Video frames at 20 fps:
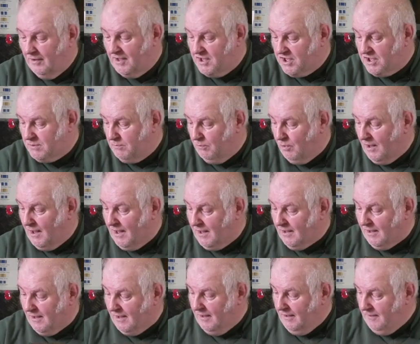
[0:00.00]
this more
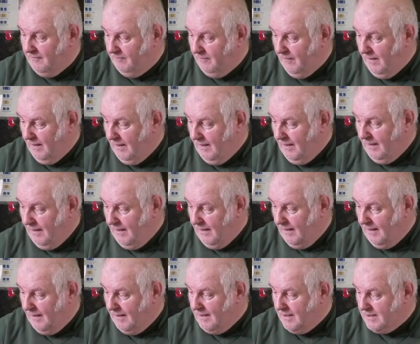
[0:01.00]
likely
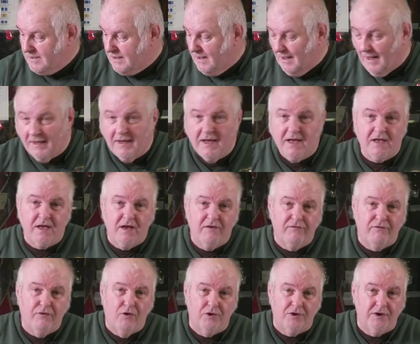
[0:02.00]
is an
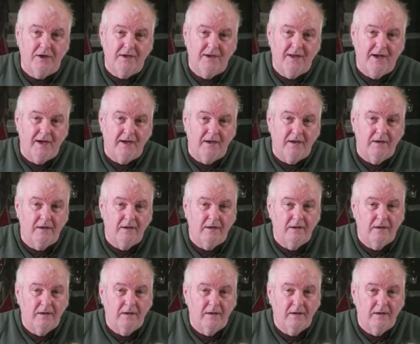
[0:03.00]
1849